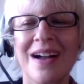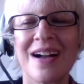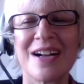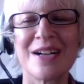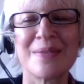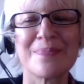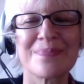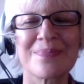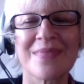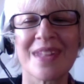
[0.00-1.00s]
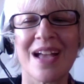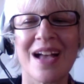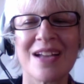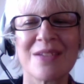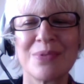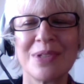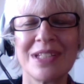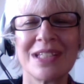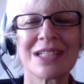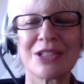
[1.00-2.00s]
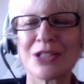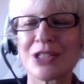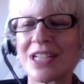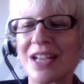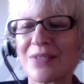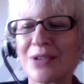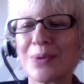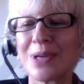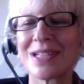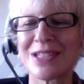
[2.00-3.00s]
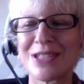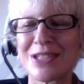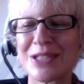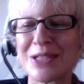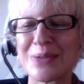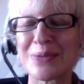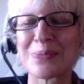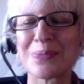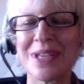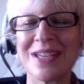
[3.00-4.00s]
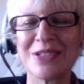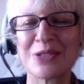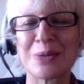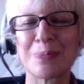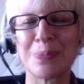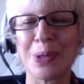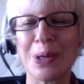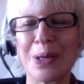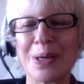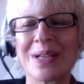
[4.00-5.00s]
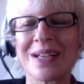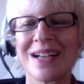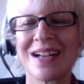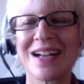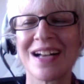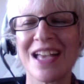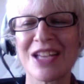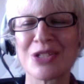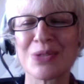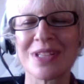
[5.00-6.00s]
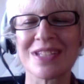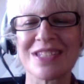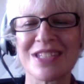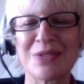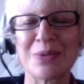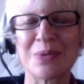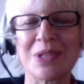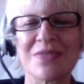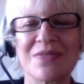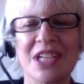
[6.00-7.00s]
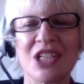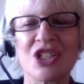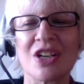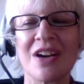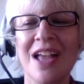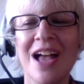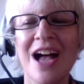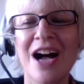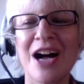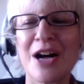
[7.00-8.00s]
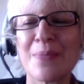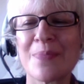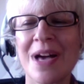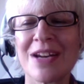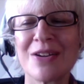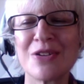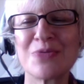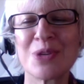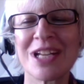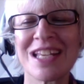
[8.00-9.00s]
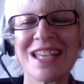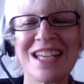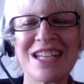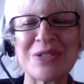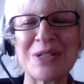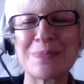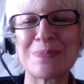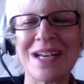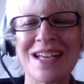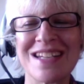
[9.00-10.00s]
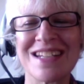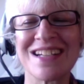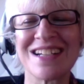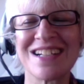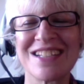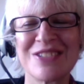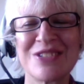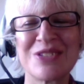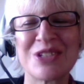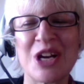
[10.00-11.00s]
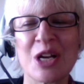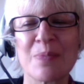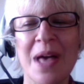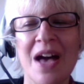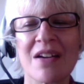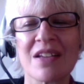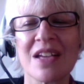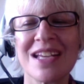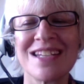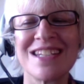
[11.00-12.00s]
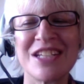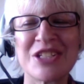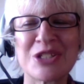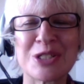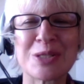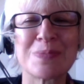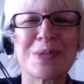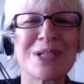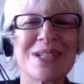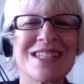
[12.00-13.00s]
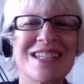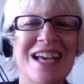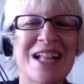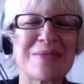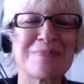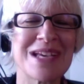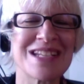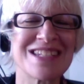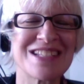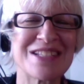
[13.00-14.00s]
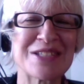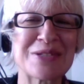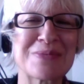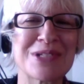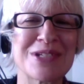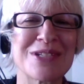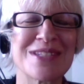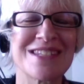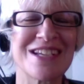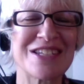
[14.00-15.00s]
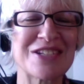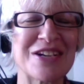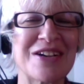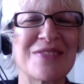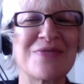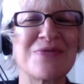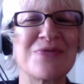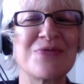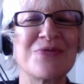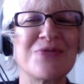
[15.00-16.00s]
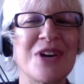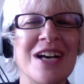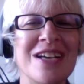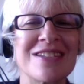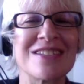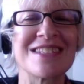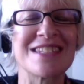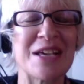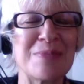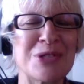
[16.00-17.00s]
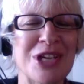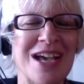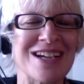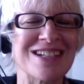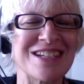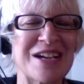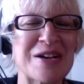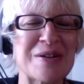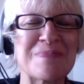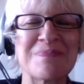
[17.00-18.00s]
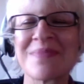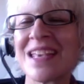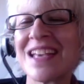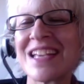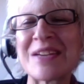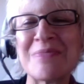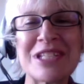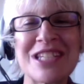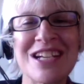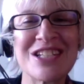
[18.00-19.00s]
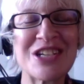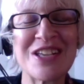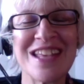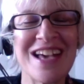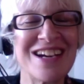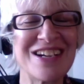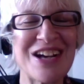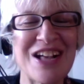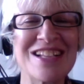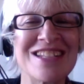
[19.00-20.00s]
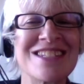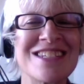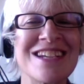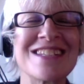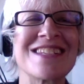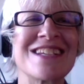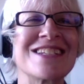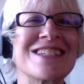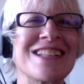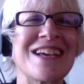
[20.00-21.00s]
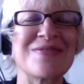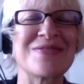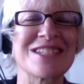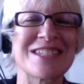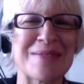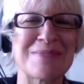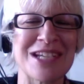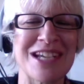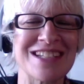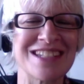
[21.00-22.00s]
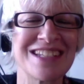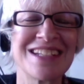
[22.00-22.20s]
I really encourage everyone to read your book, Entering the Secret World of Nature. I don't know if we're going to get into it, but you do talk about nature, spirits, and elementals, which is such a fun subject. Can we touch on that at all? It's just such a delightful subject.